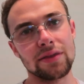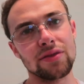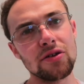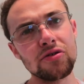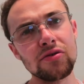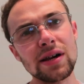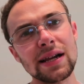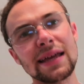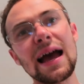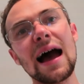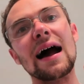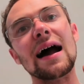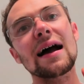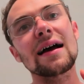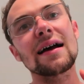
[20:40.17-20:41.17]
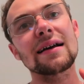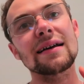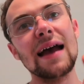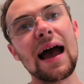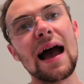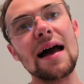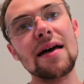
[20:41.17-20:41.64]
So you'll
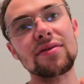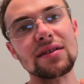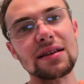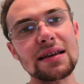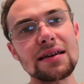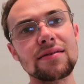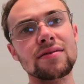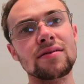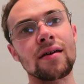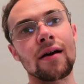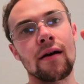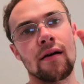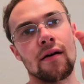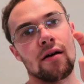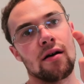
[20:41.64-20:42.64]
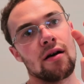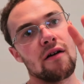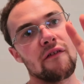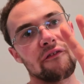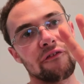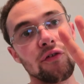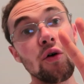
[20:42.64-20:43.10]
get at least
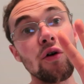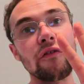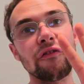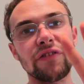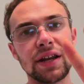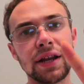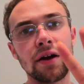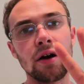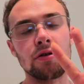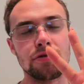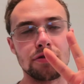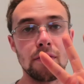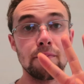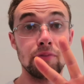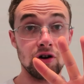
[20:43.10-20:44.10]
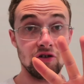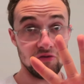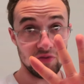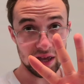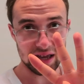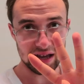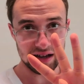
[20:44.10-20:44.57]
4 videos per
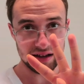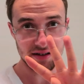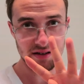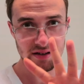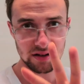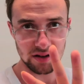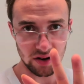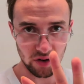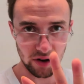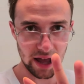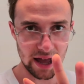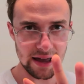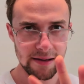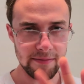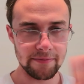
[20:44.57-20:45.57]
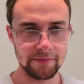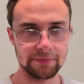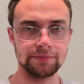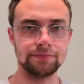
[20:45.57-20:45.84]
week, okay?